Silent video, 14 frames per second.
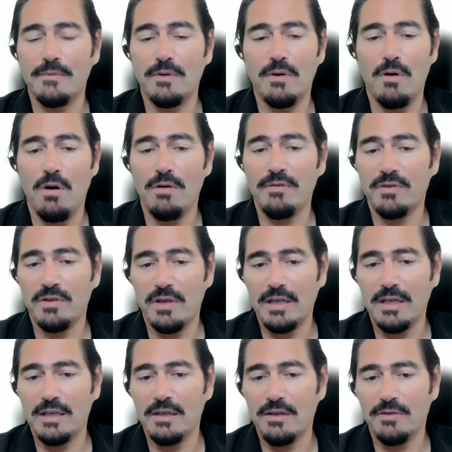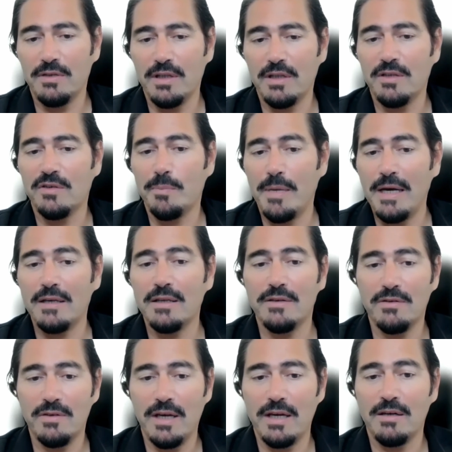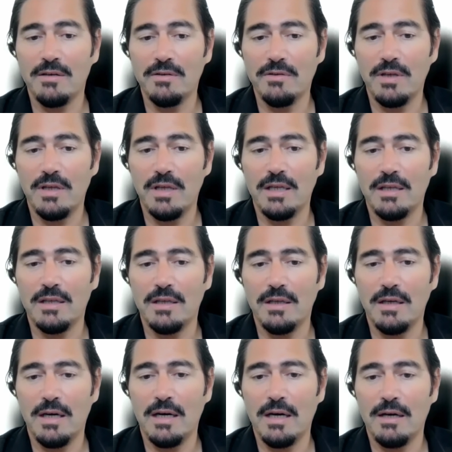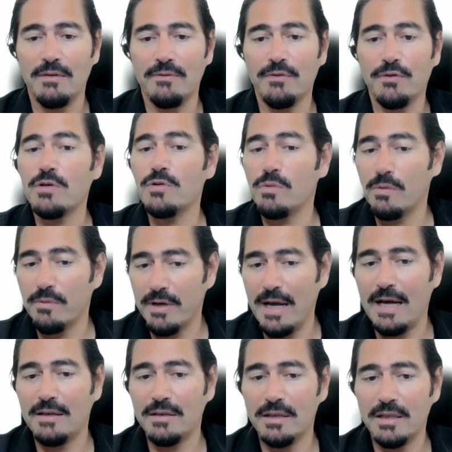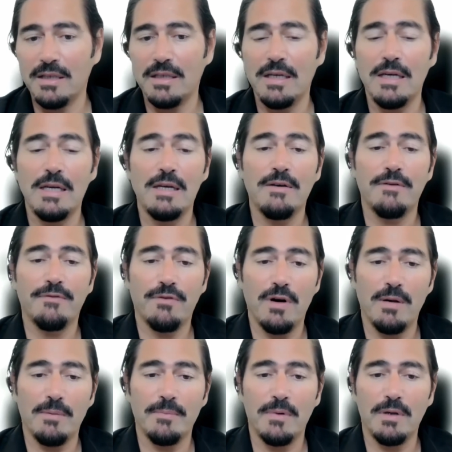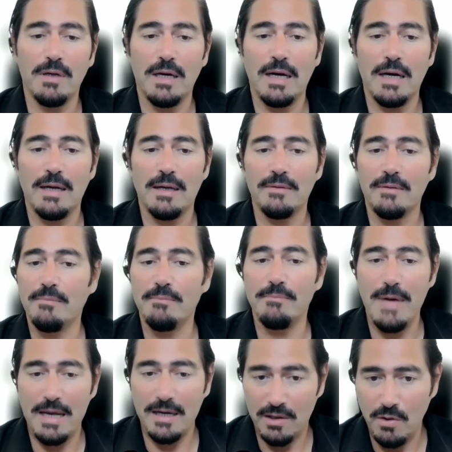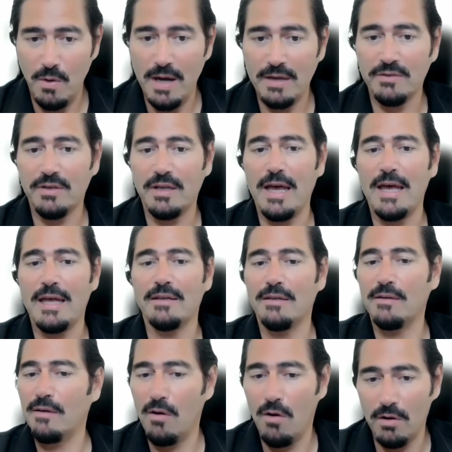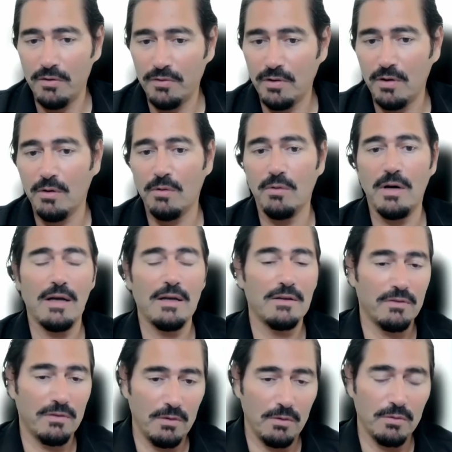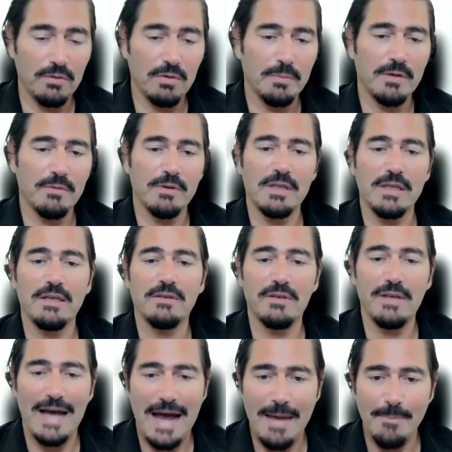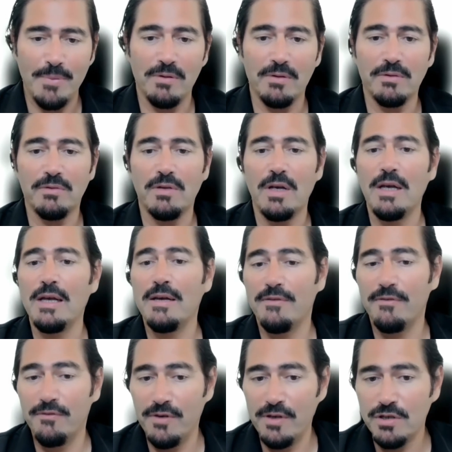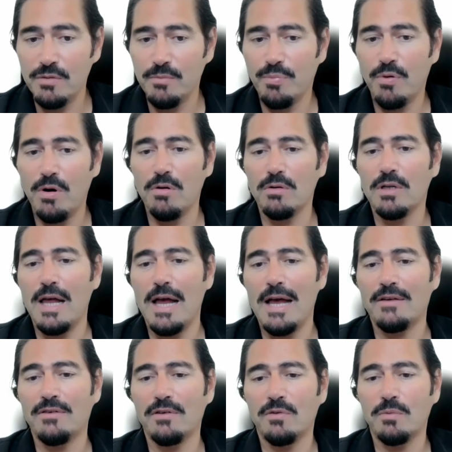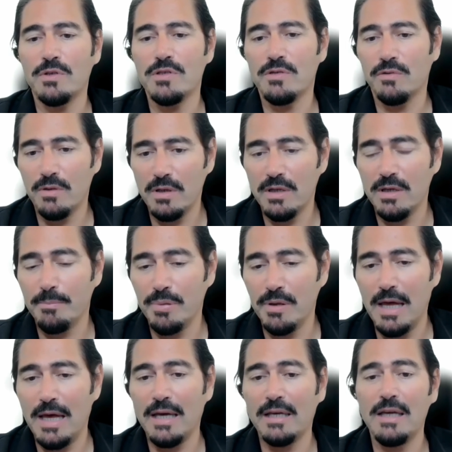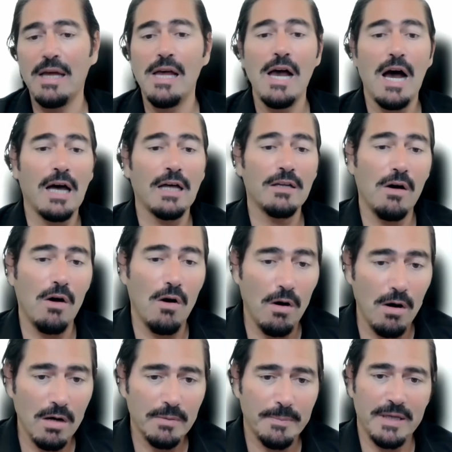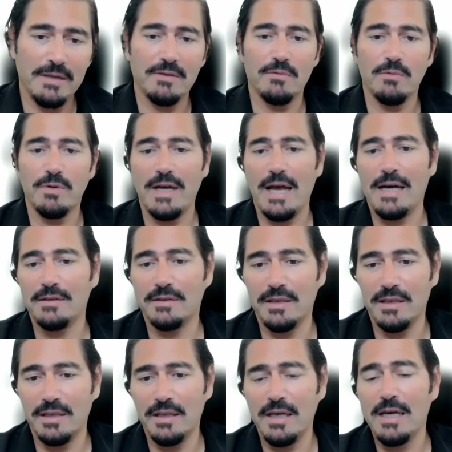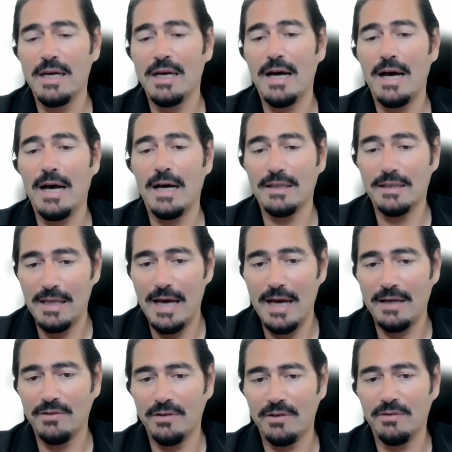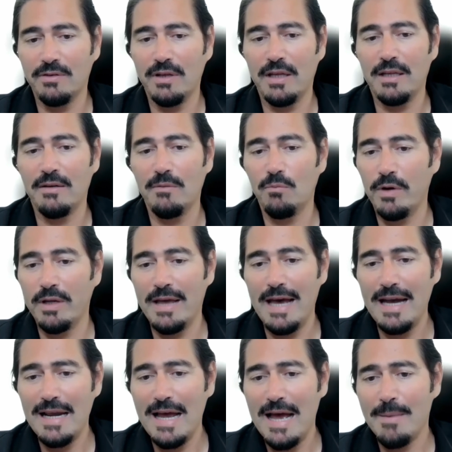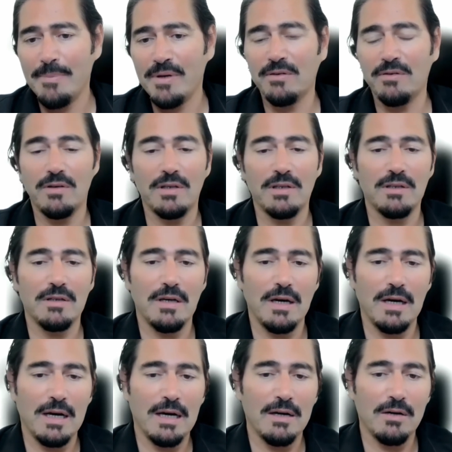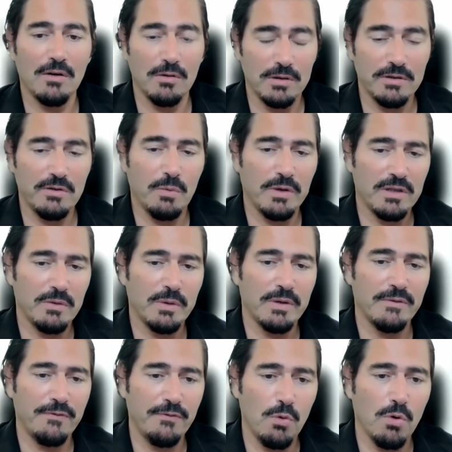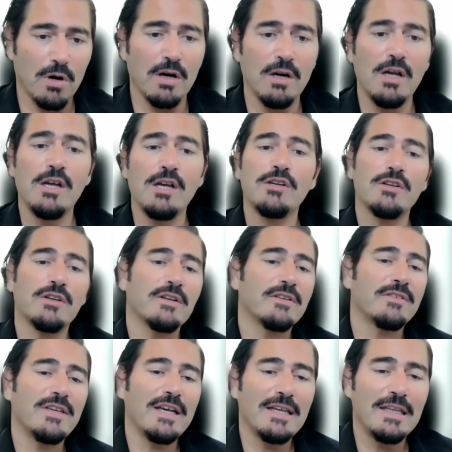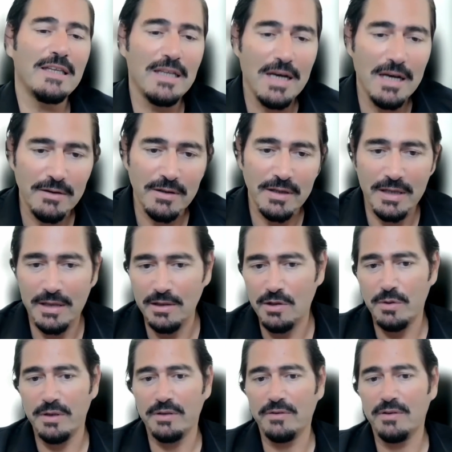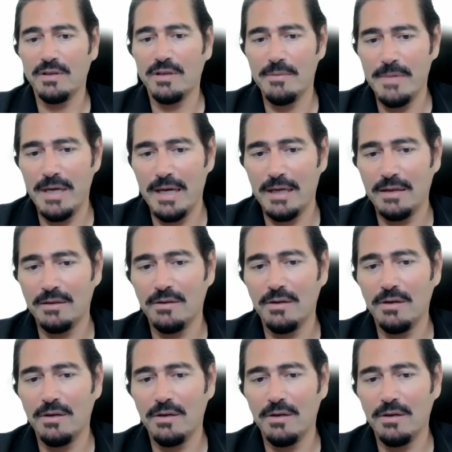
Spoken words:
of a sudden you're seeing a spike in sales in virtual reality from Meta Quest, and also soon to be released, Apple's Vision Pro glasses, which is really a play on augmented reality glasses. And when that happens in early 2024, you're going to see another increase in demand